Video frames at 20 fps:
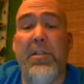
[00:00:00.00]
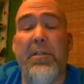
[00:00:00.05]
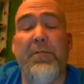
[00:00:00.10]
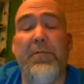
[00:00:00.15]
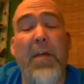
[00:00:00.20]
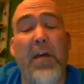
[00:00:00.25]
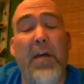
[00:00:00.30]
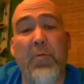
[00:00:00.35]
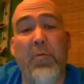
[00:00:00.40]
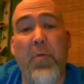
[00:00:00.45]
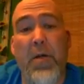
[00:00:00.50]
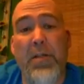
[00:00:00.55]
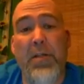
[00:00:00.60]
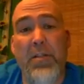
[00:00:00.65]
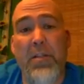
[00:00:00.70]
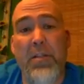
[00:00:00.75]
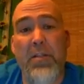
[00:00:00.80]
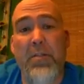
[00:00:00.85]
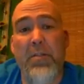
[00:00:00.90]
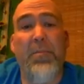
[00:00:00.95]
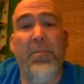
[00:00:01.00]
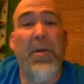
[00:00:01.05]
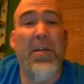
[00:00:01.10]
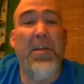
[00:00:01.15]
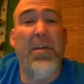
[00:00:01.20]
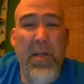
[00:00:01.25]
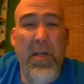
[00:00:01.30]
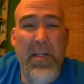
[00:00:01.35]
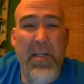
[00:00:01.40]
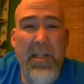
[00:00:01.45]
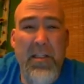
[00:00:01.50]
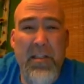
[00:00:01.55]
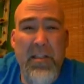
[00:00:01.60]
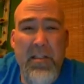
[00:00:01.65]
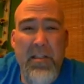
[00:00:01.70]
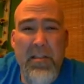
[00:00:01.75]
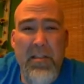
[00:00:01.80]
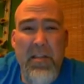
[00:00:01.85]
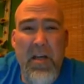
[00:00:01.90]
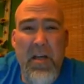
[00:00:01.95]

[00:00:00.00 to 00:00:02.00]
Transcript: if you have questions, the best way to get in